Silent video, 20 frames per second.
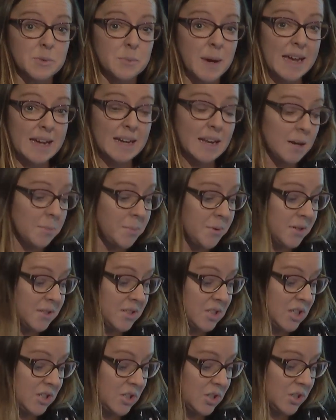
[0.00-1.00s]
away at our bone
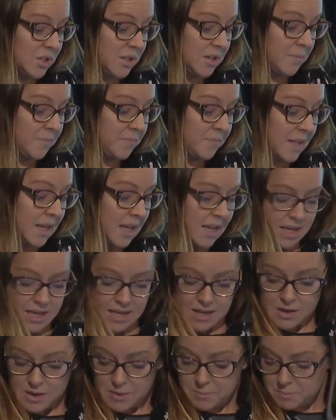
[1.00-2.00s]
tissue
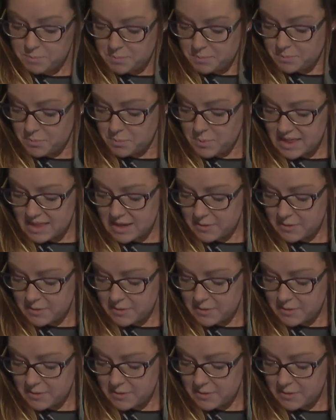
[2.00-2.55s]
when